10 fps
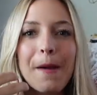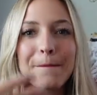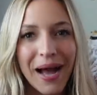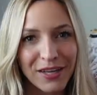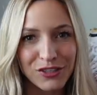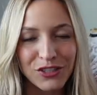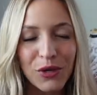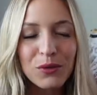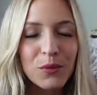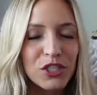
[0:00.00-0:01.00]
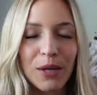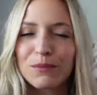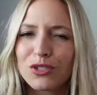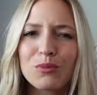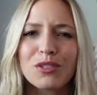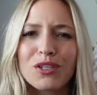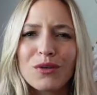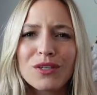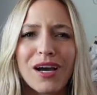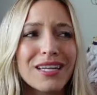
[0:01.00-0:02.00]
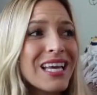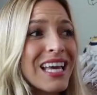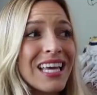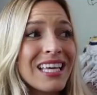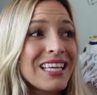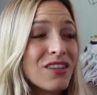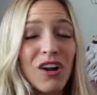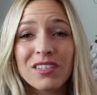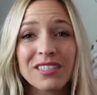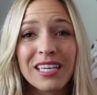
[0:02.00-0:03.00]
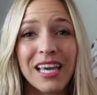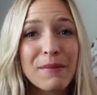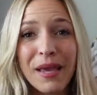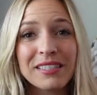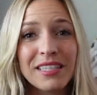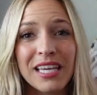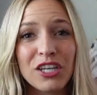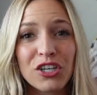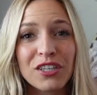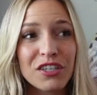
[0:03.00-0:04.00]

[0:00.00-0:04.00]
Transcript: milestone which i'm super stoked on He's honestly an amazing eater.